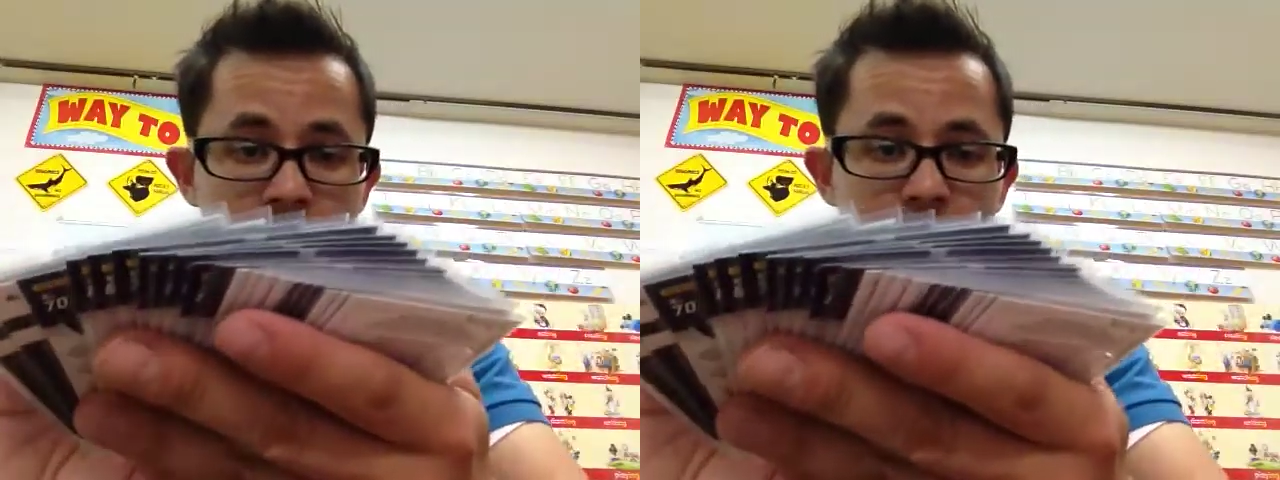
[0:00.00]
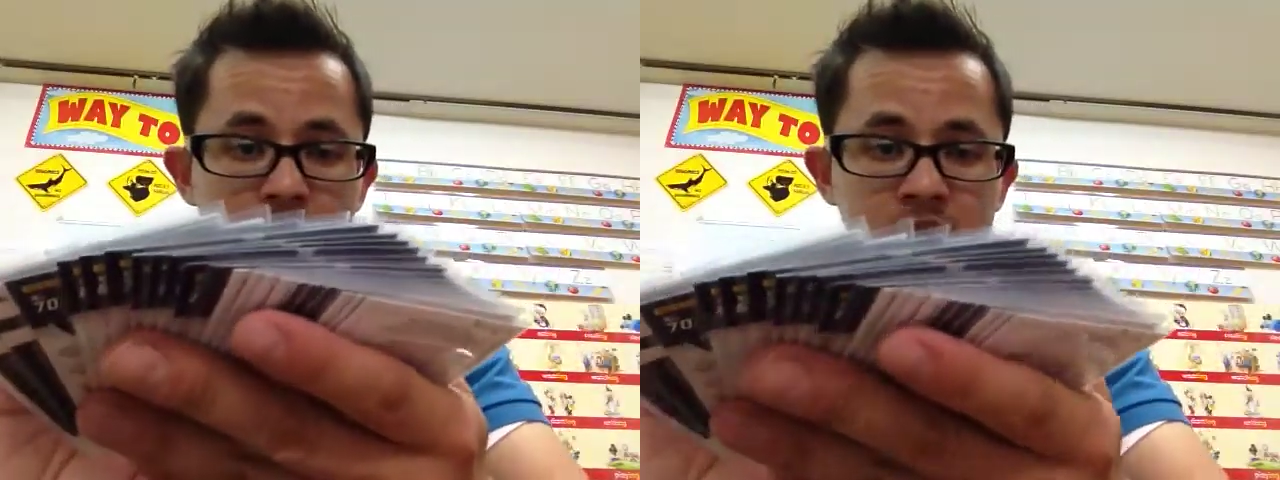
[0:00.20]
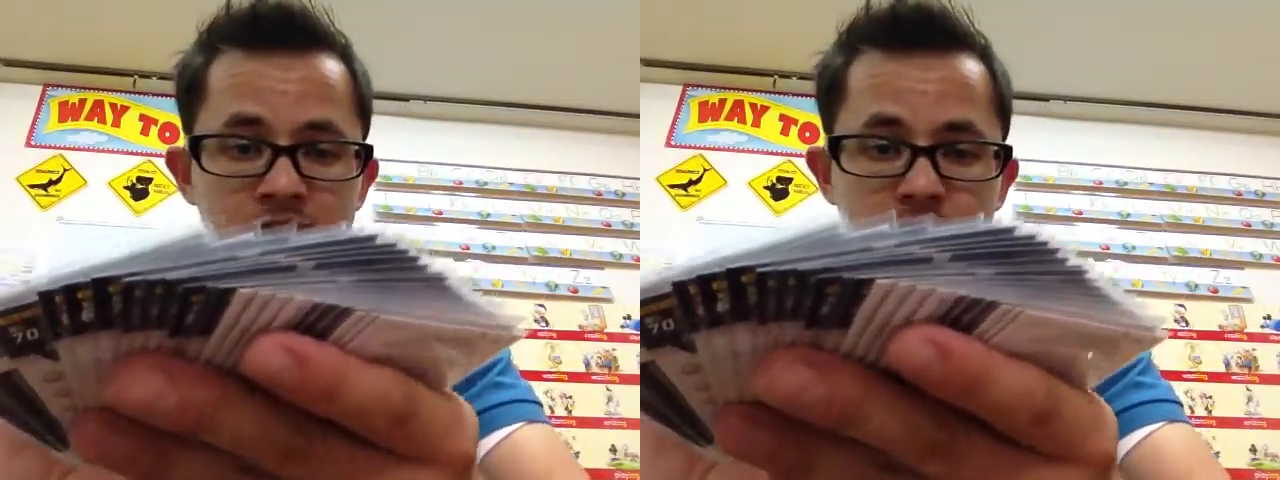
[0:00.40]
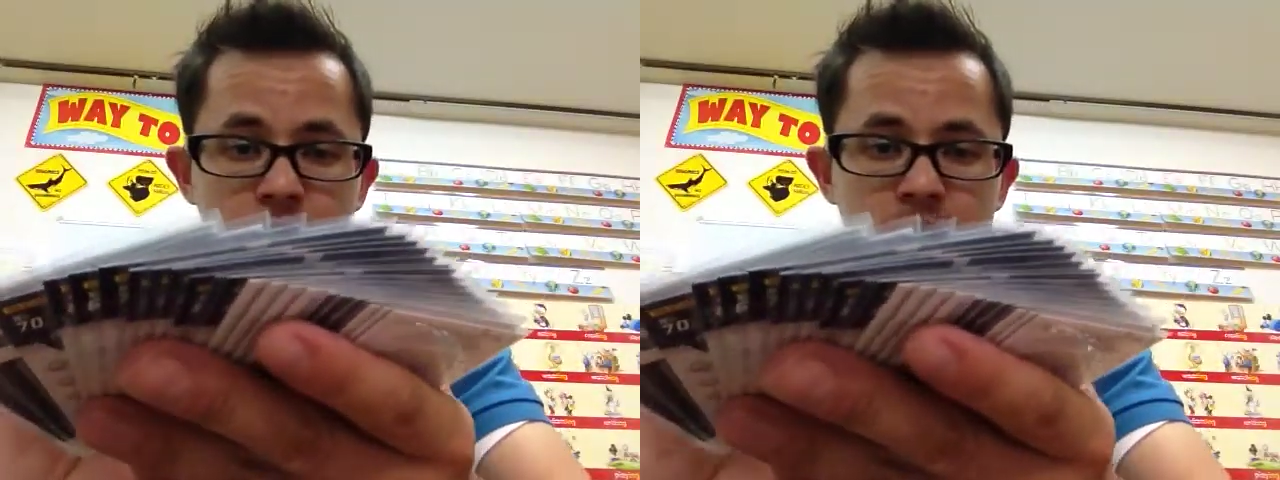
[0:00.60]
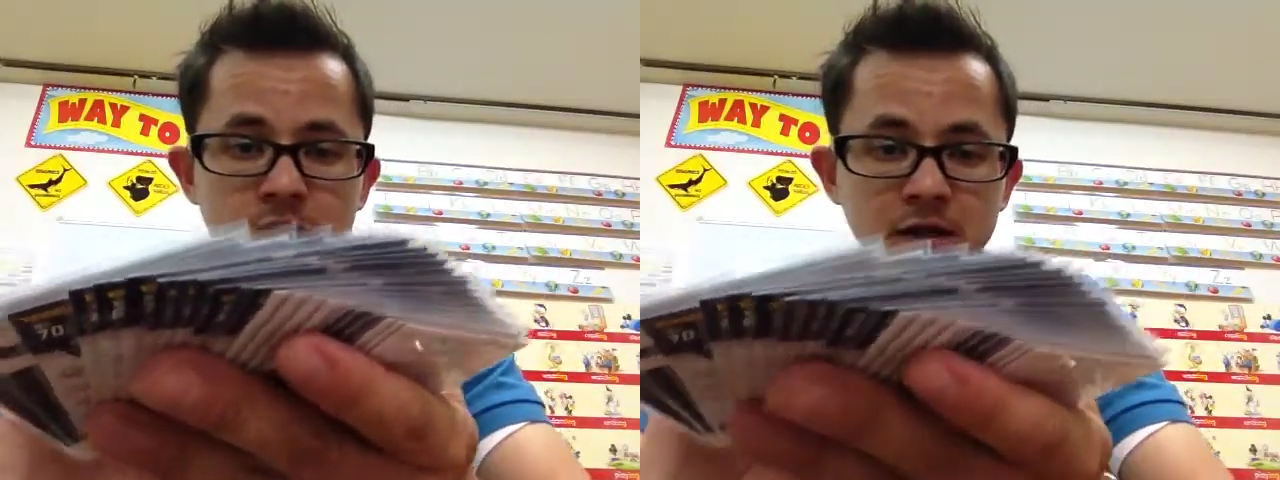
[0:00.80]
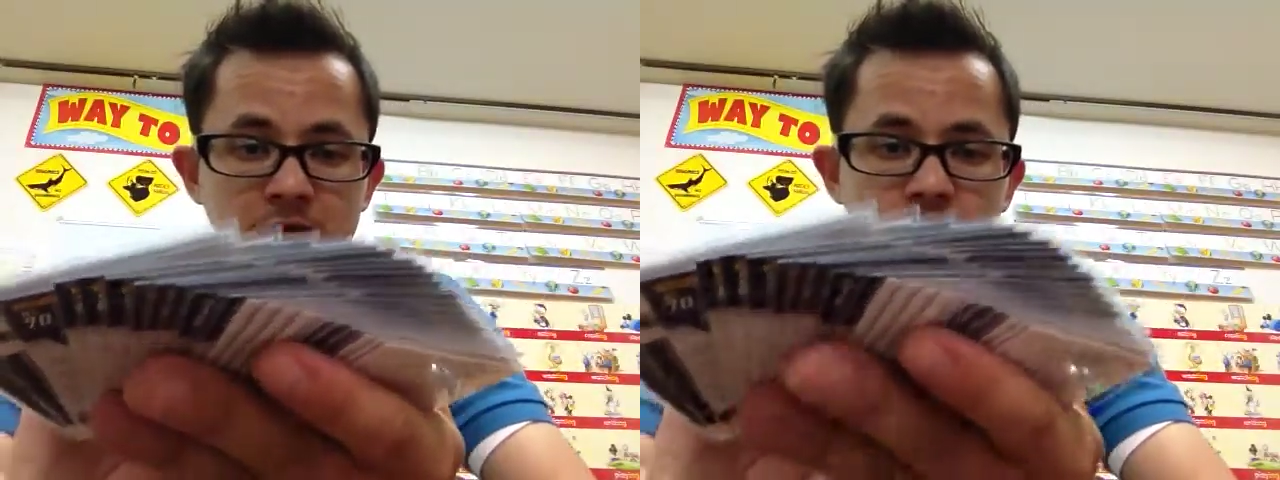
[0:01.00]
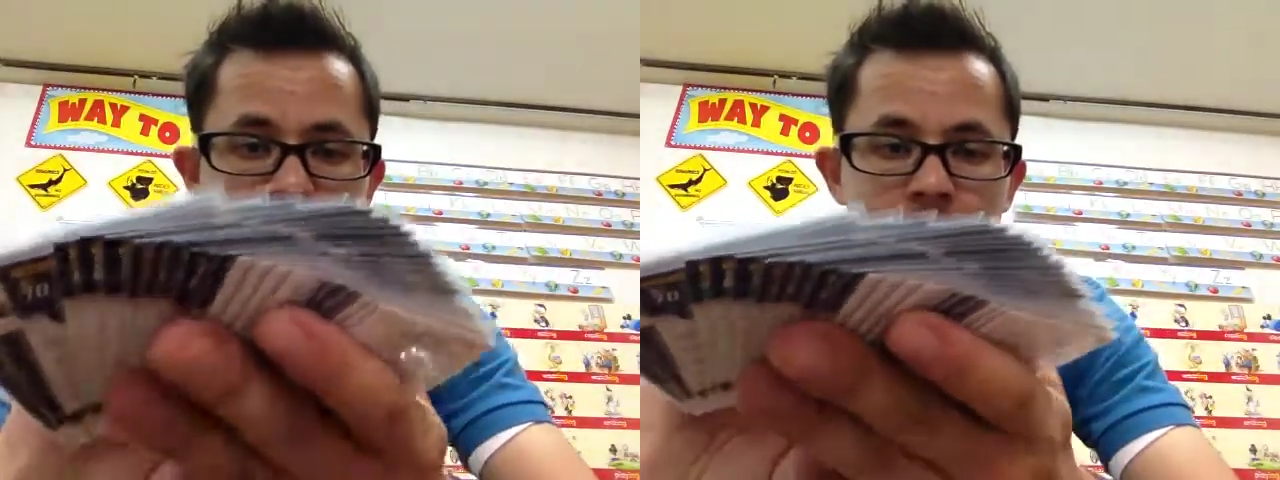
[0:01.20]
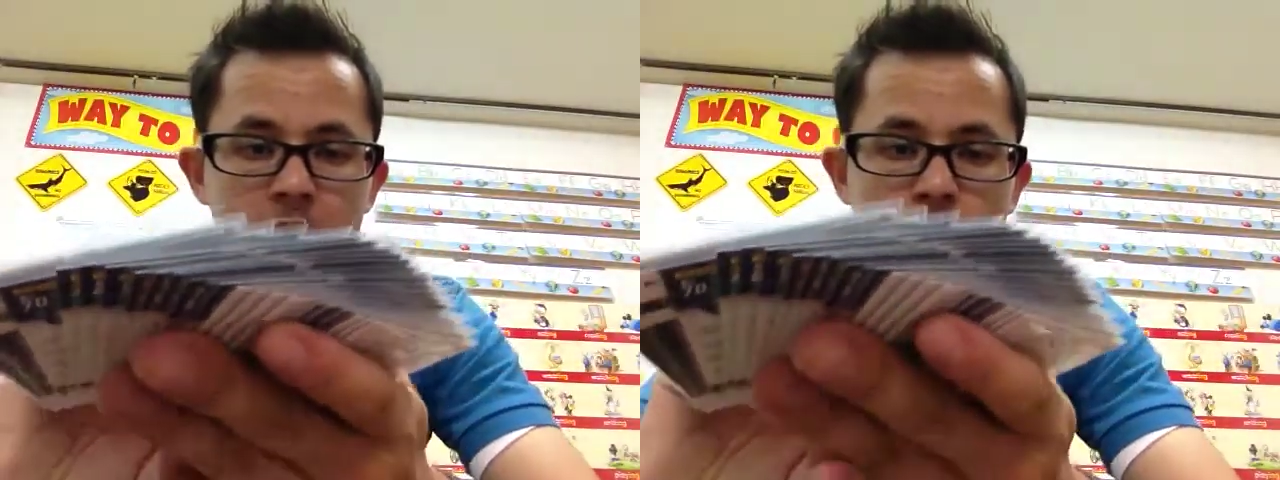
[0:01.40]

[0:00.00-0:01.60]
but this is a refractor lot,